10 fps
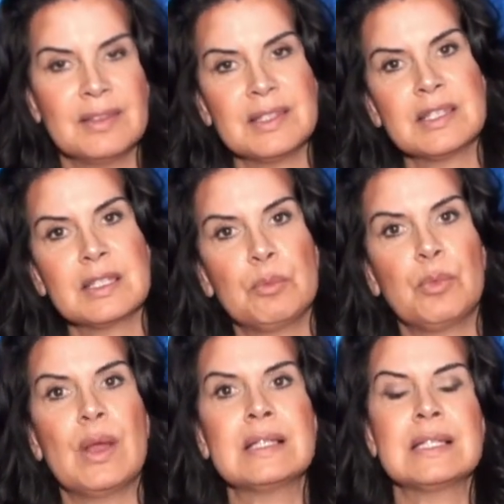This is the
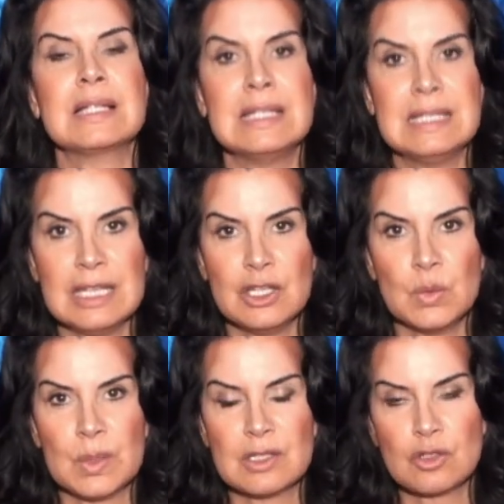present
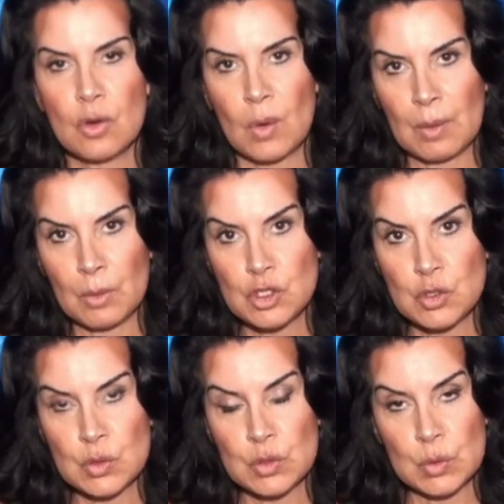continuous. So I want
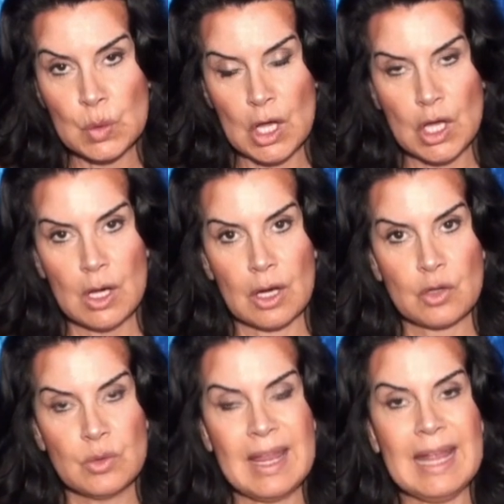you to
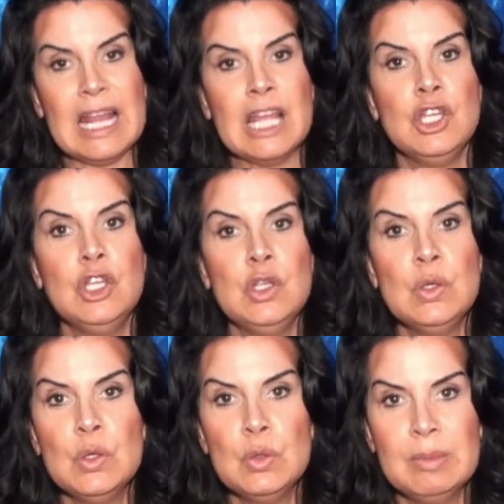create a
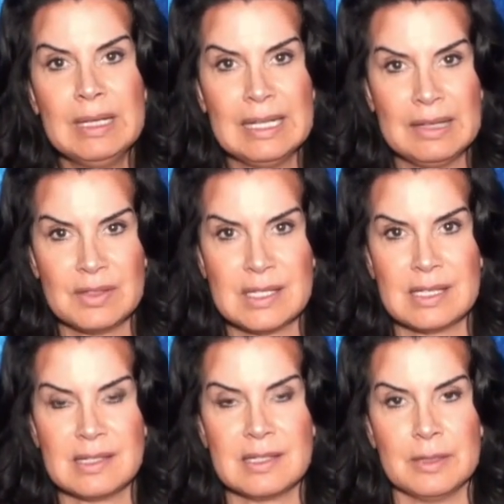new belief
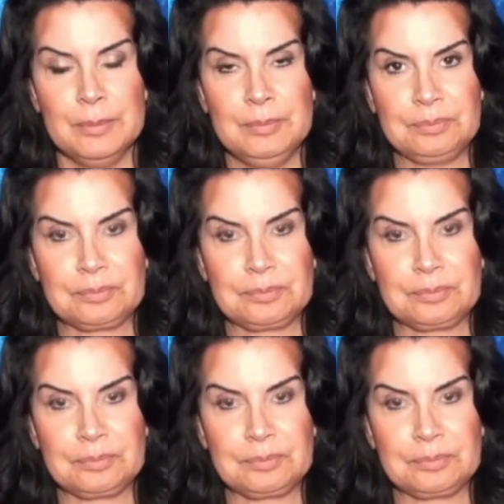system.